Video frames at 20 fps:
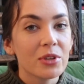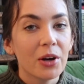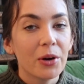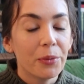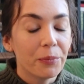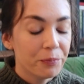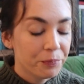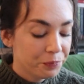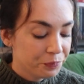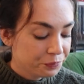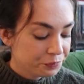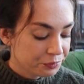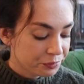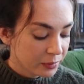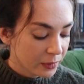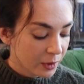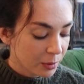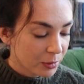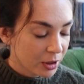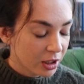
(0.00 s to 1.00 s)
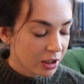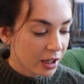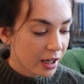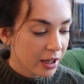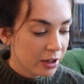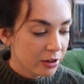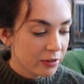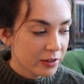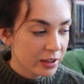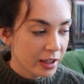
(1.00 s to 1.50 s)
So I'm gonna
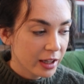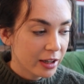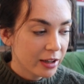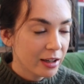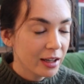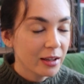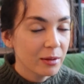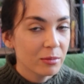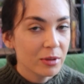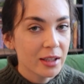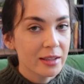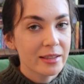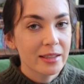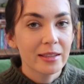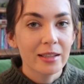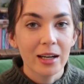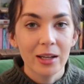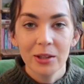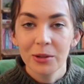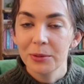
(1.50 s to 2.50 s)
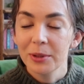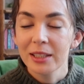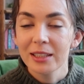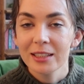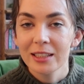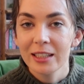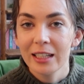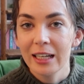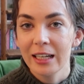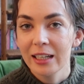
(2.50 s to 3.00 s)
head over there, and then plus it's Halloween
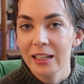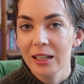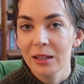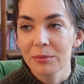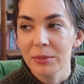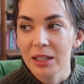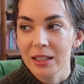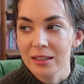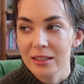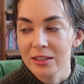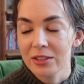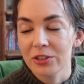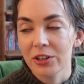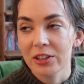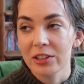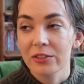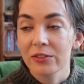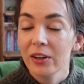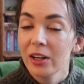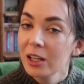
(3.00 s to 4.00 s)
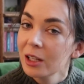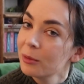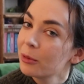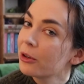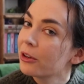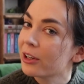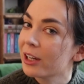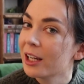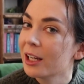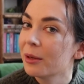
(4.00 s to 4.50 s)
today and my sister has a
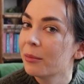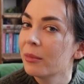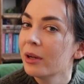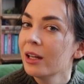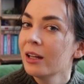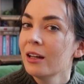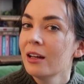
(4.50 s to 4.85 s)
volleyball game,